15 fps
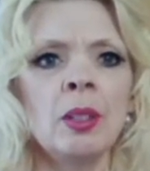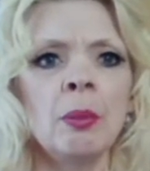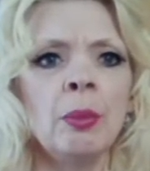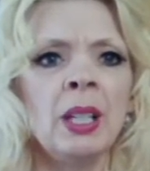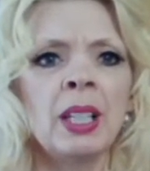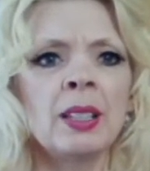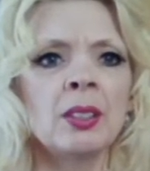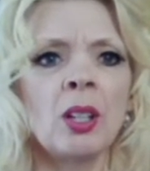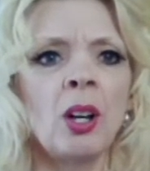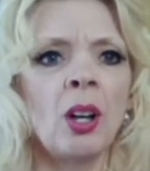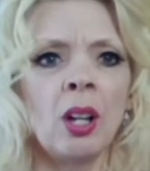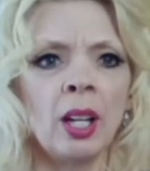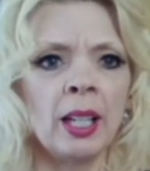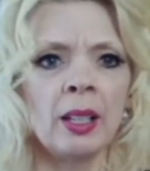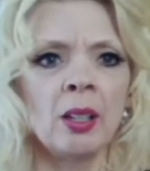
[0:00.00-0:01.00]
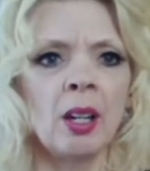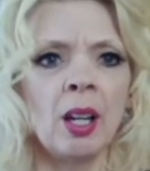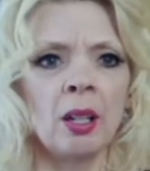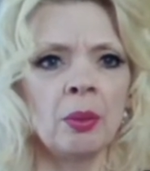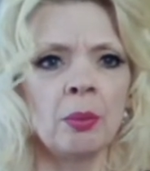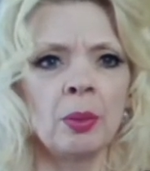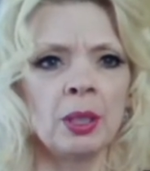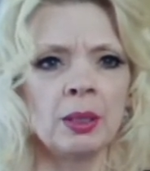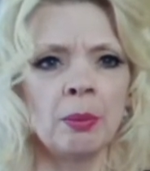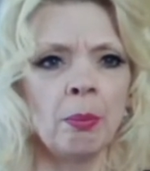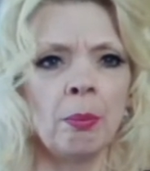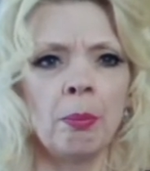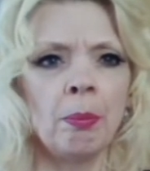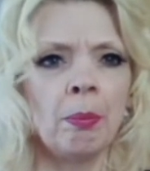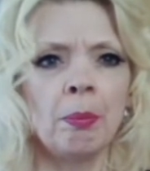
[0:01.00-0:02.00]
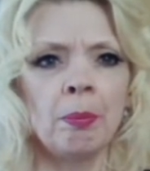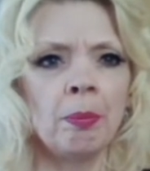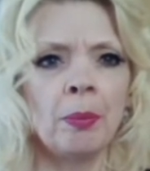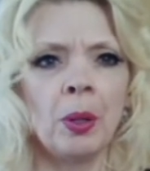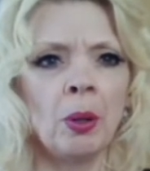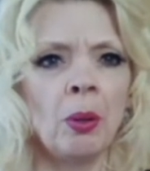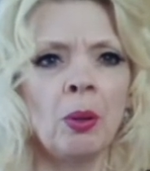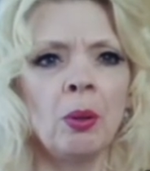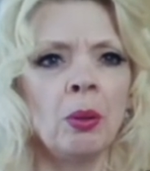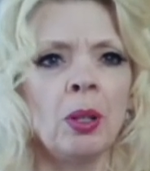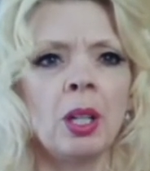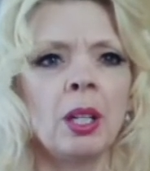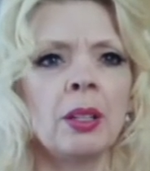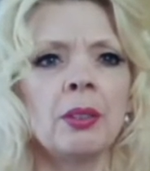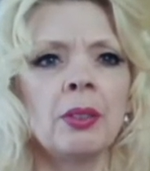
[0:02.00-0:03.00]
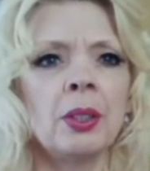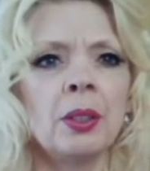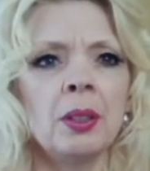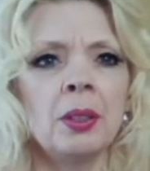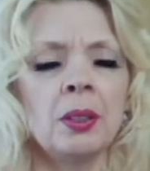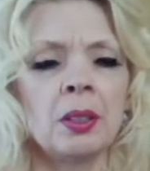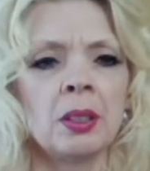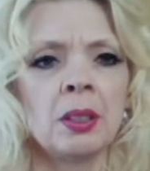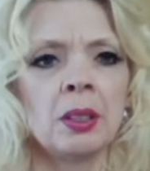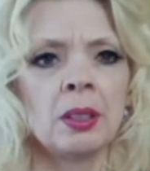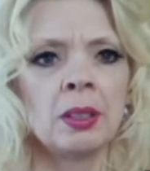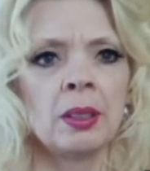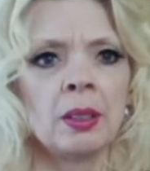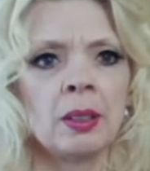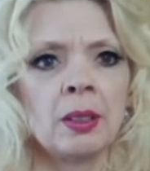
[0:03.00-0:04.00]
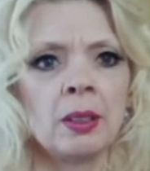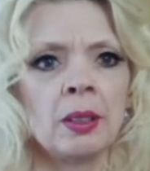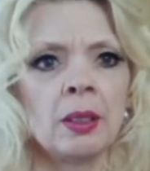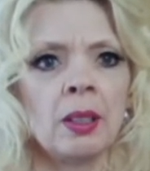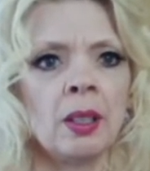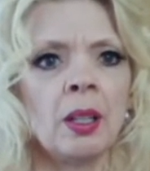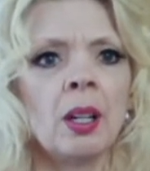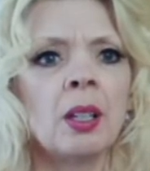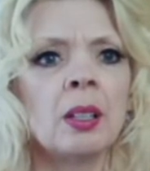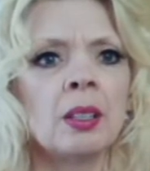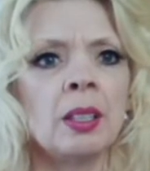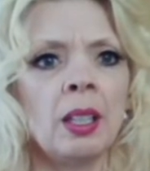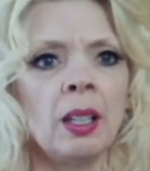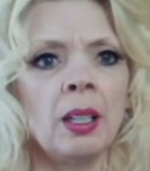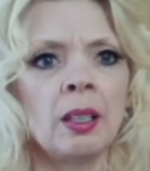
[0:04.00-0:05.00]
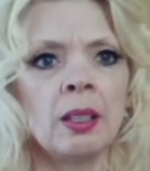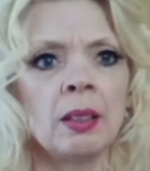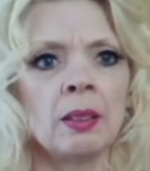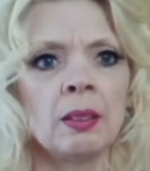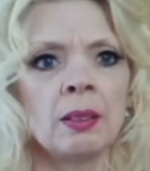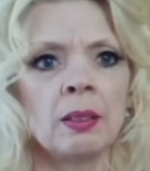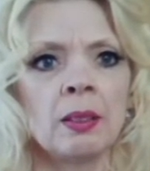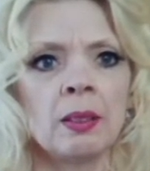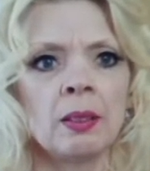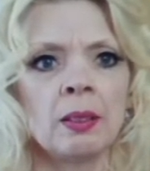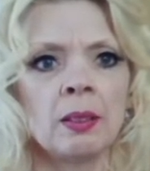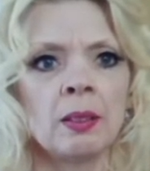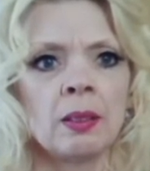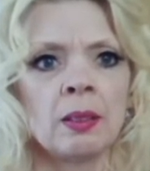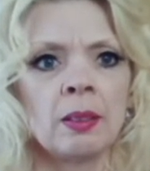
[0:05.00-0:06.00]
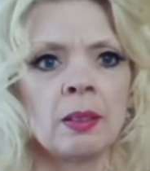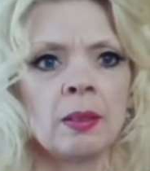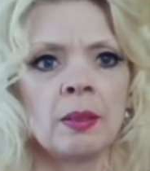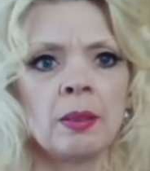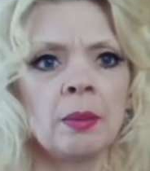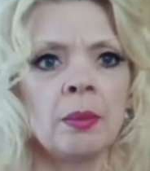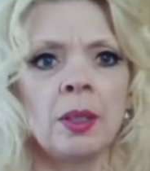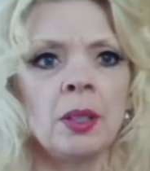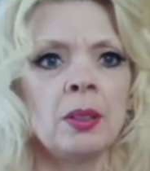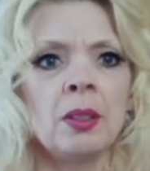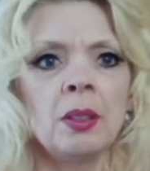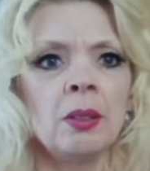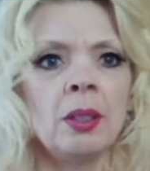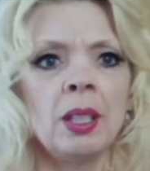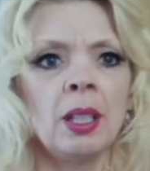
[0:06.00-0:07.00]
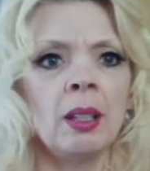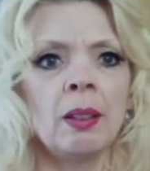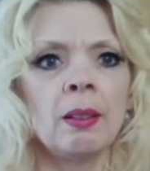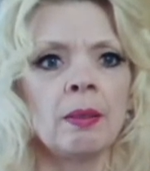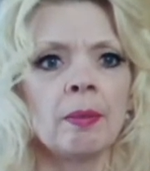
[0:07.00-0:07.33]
because all I got was a whole lot of hurt and heartache. I'm not doing it.